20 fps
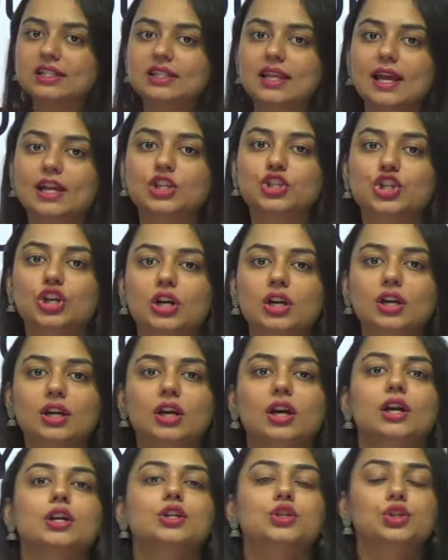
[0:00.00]
lecture,
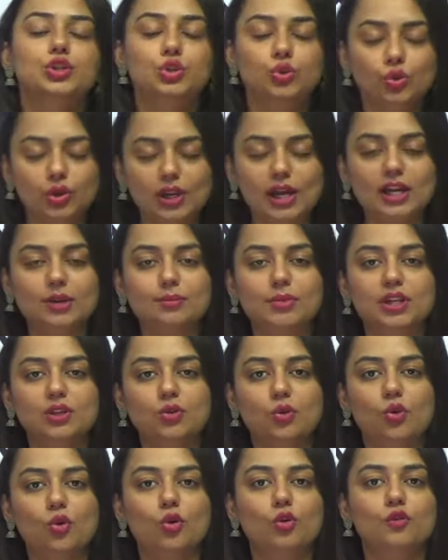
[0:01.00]
do let me
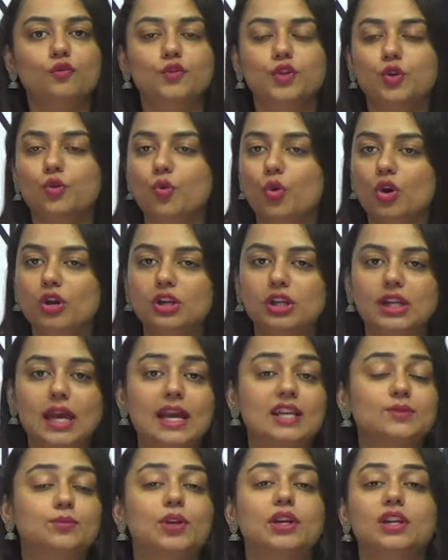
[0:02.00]
know if you want
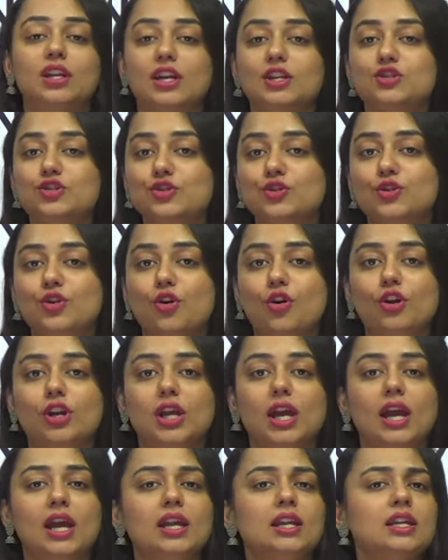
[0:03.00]
explanation on
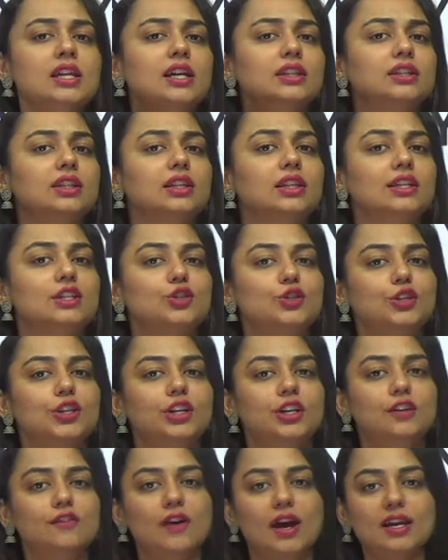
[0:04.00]
any other literary
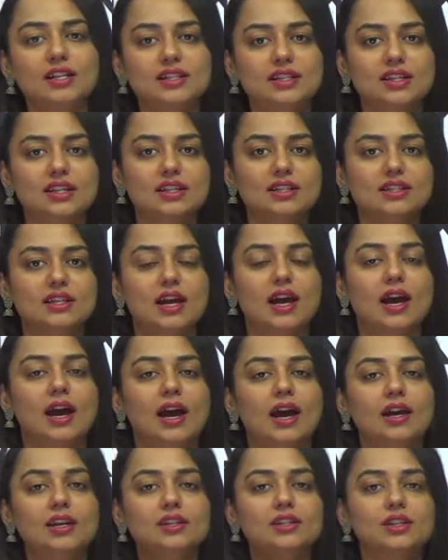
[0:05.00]
devices.
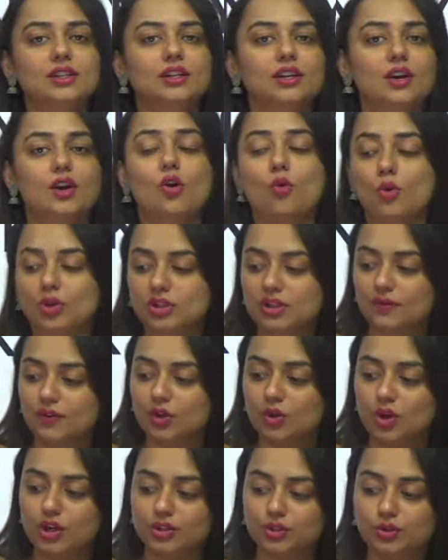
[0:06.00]
And what are we
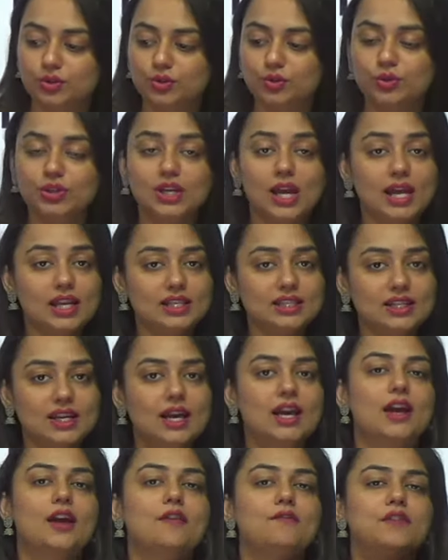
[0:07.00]
going to do next?
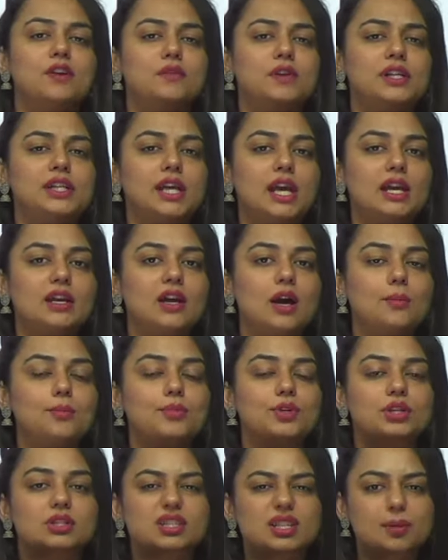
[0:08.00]
We will take up
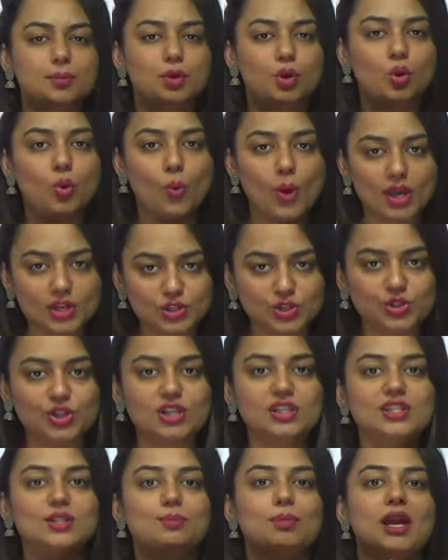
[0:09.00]
some
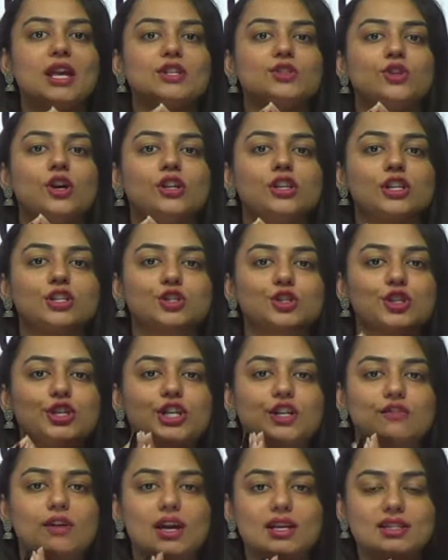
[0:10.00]
questions based on literary
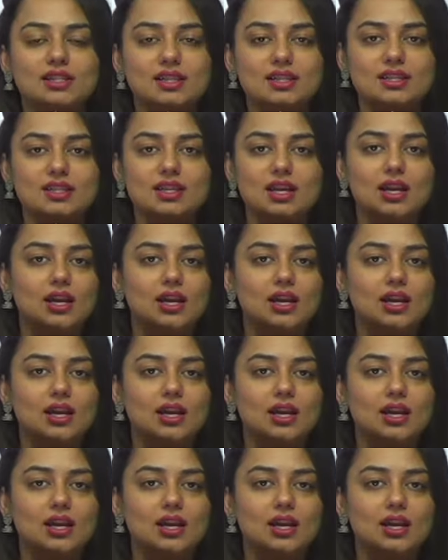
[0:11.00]
devices.